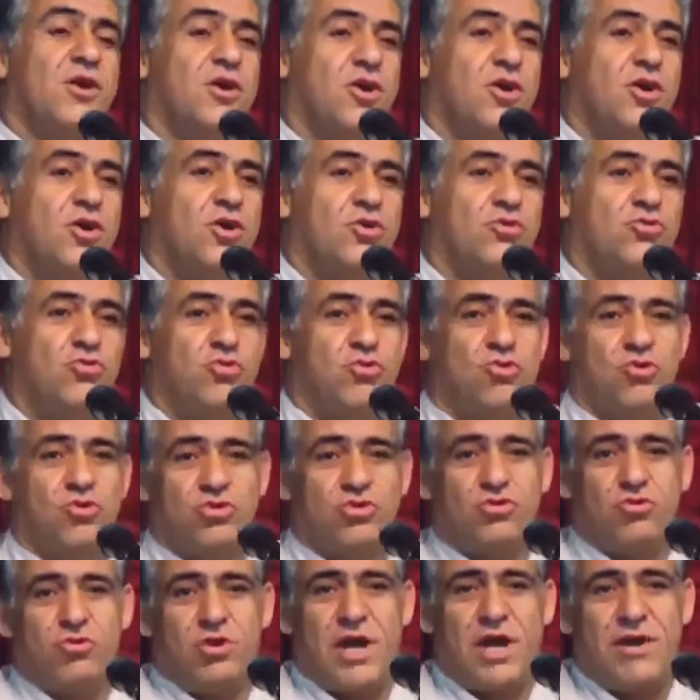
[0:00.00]
to go to
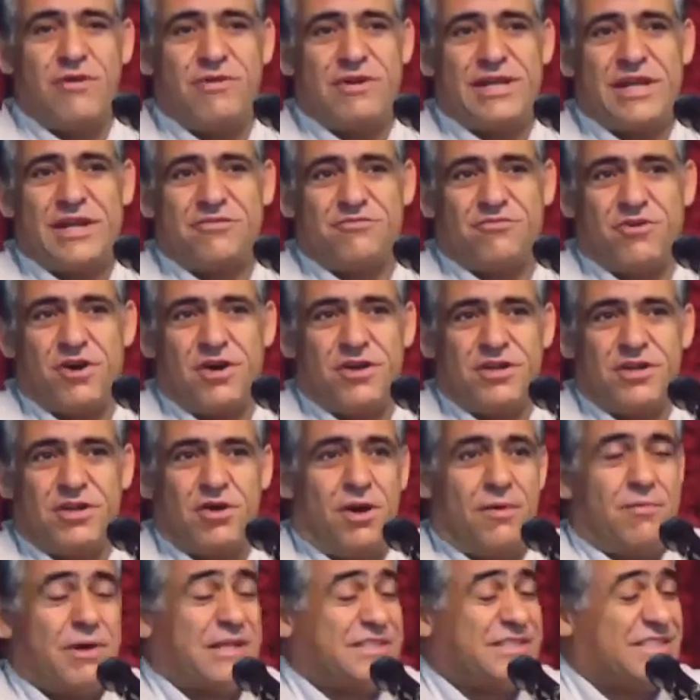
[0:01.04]
heaven and find Him
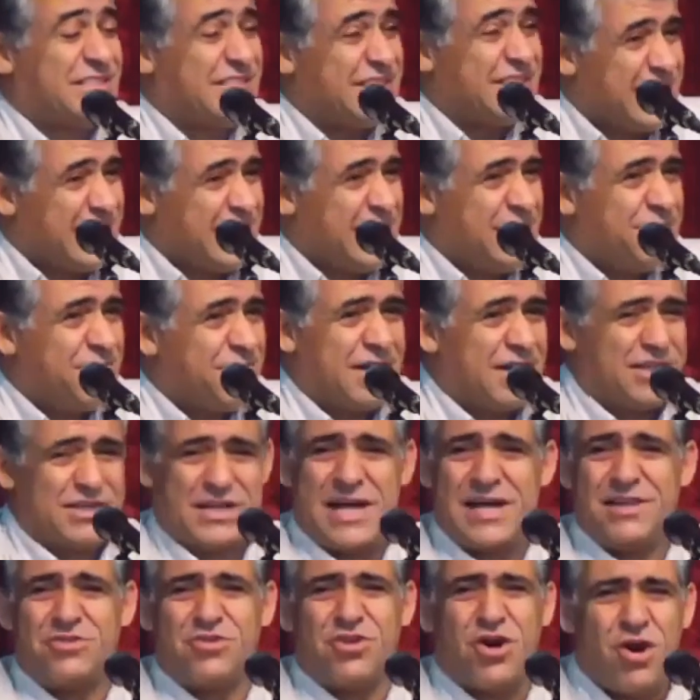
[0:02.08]
and see Him and can
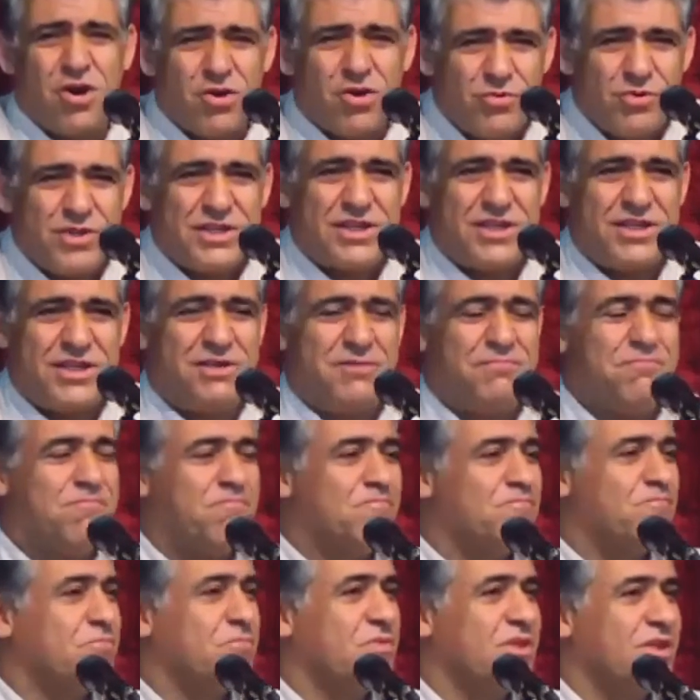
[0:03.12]
talk with Him,
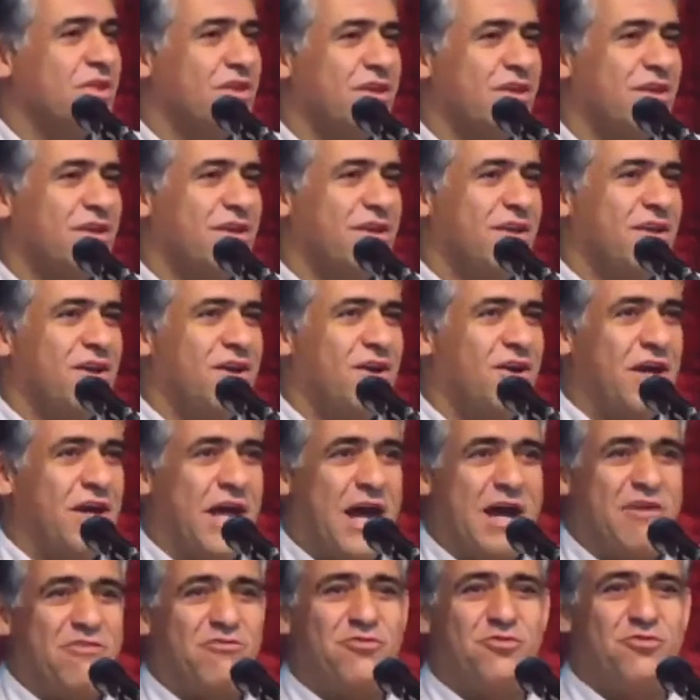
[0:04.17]
I have
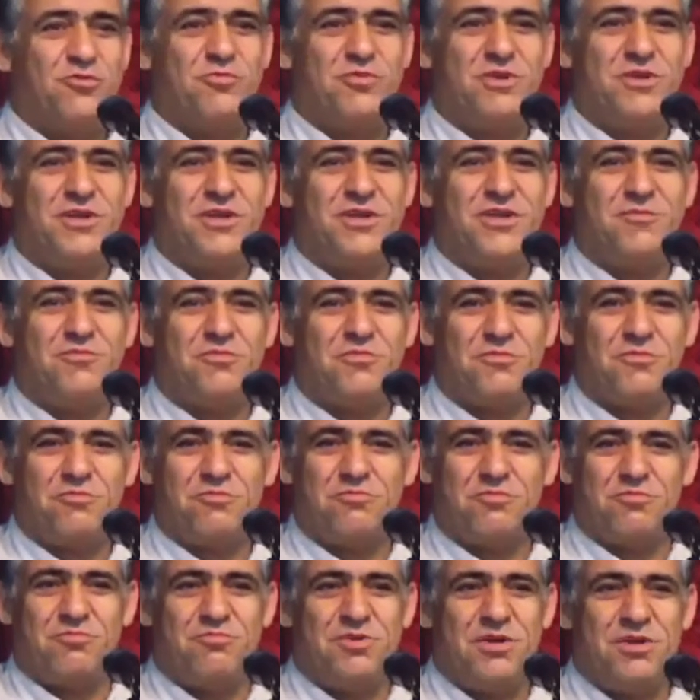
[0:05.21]
to be
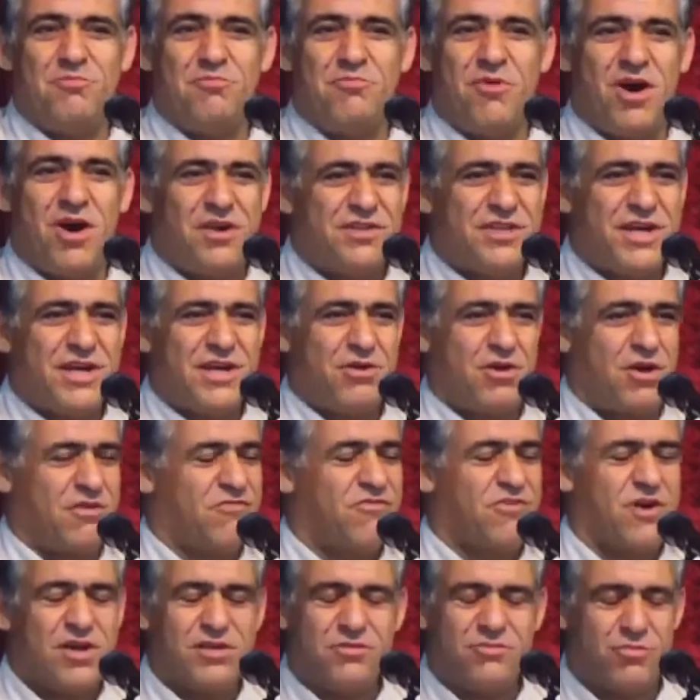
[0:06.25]
be martyr. I fight
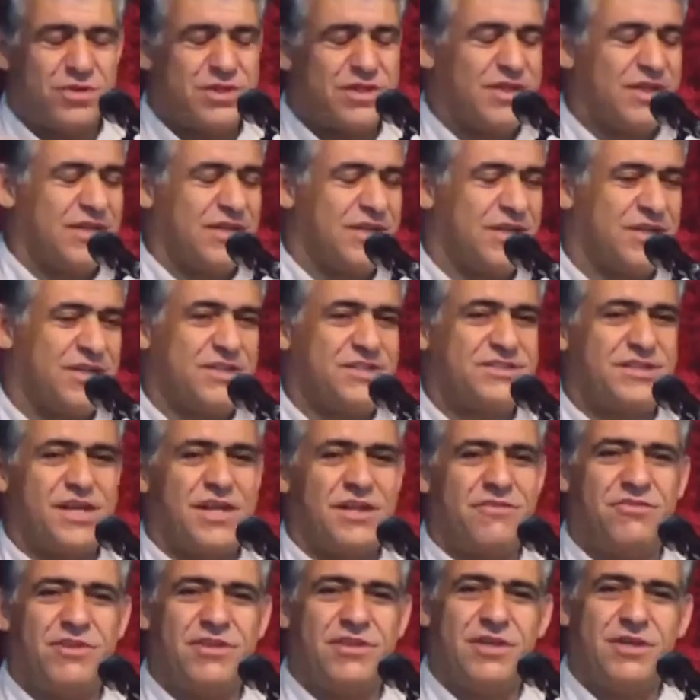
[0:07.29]
with the, this
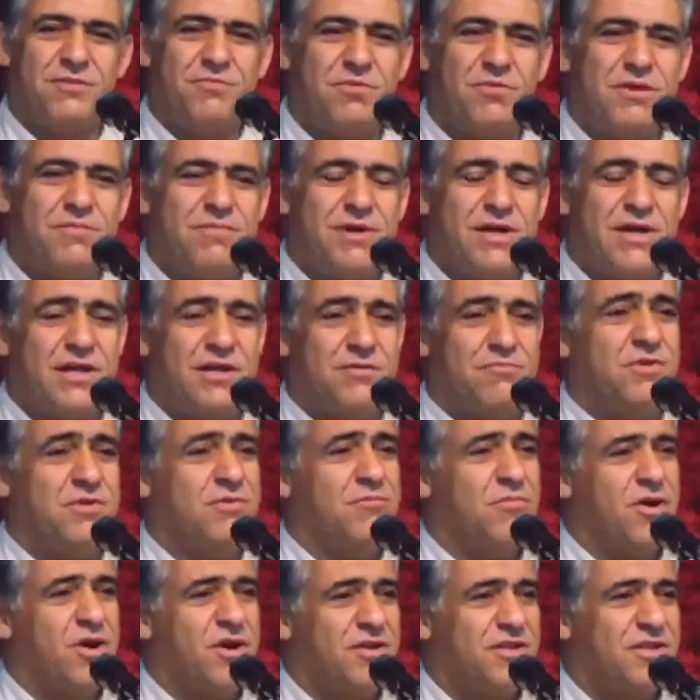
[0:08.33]
infidel people and be
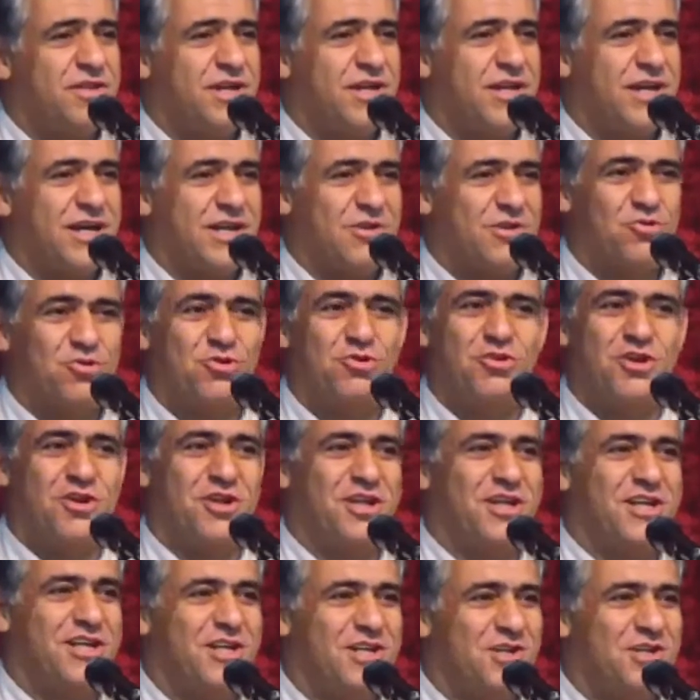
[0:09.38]
martyr and go
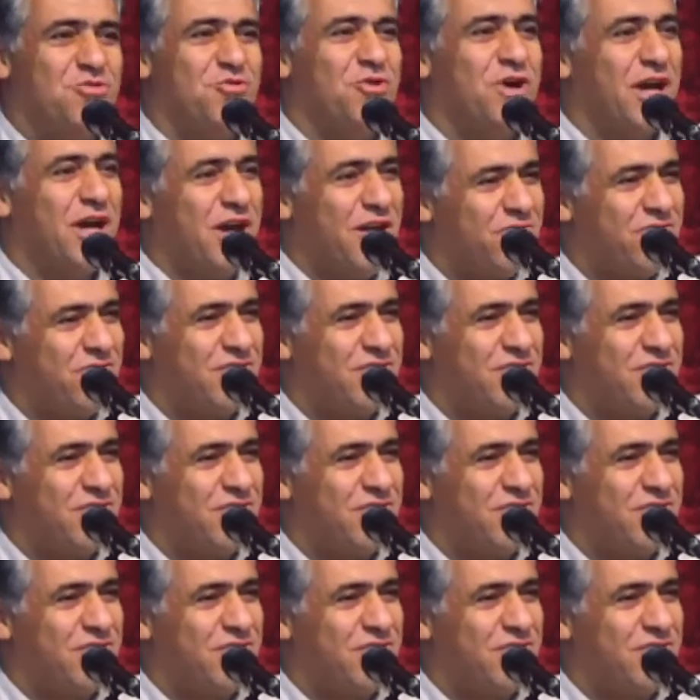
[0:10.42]
directly to heaven.